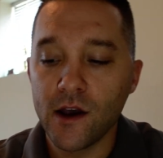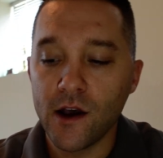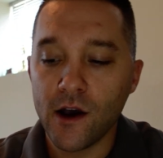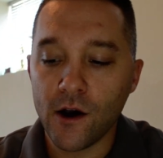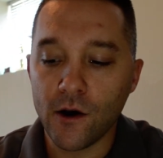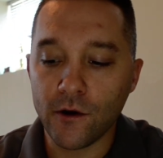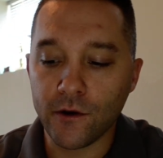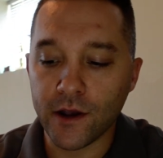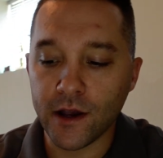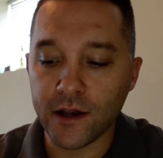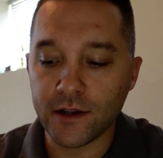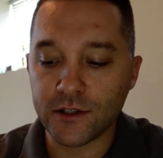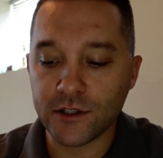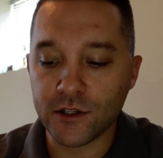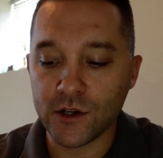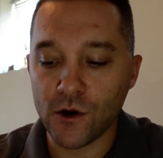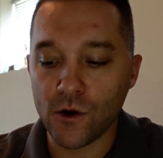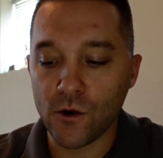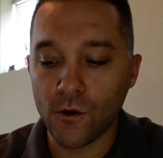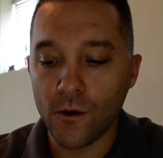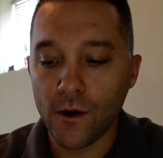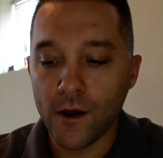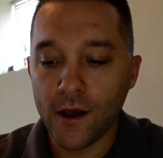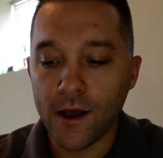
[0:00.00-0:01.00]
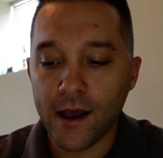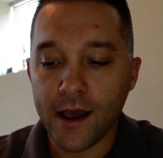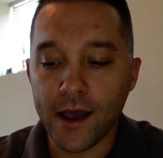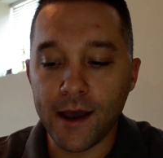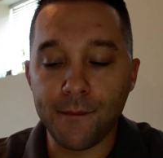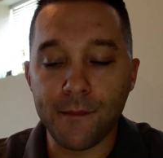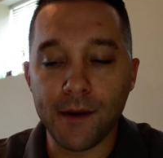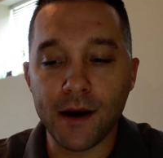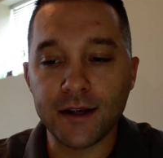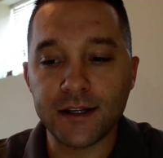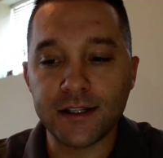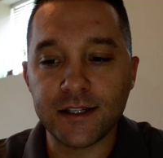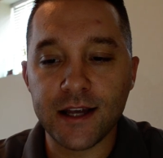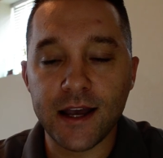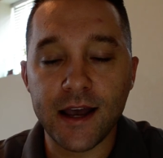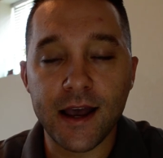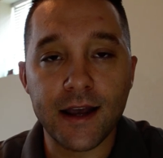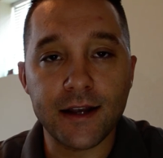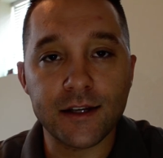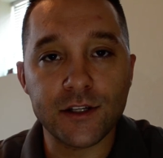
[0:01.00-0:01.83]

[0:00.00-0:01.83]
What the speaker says: Okay, so it might say, hey,